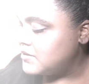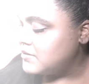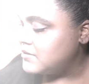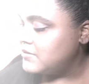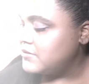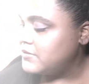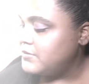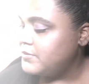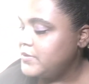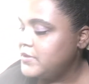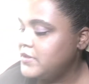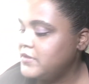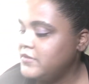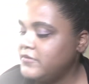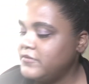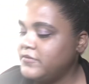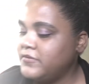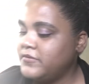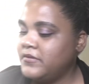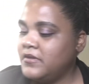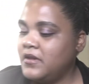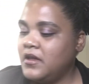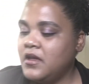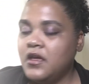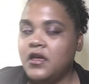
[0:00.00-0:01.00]
little bit of
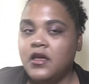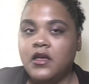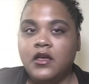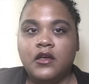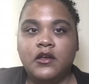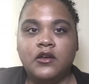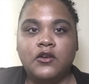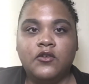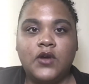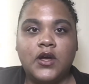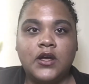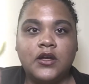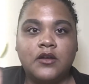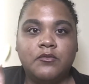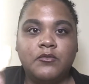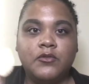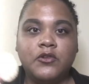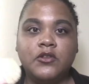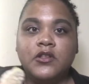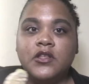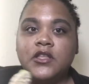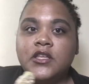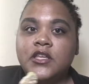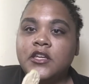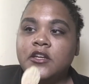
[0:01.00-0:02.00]

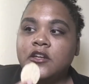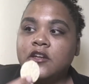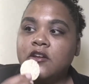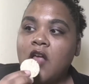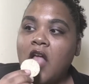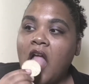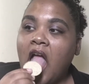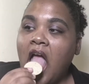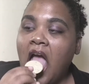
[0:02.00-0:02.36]
guacamole here.